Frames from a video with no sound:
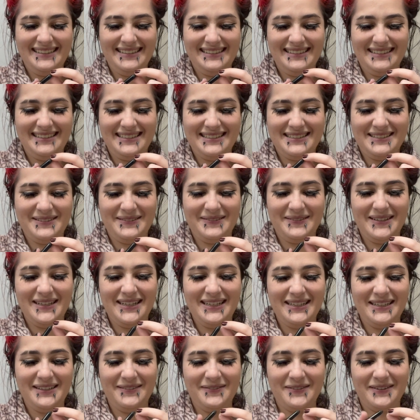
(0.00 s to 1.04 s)
That's right,
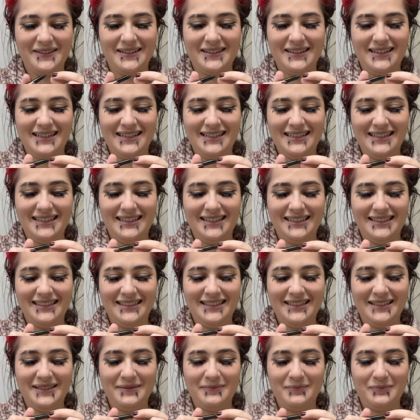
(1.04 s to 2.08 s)
I forgot.
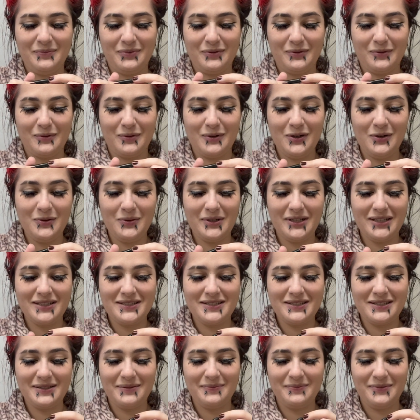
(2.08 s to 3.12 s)
It broke at
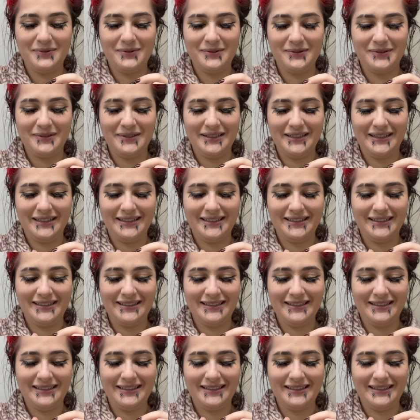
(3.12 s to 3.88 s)
some point.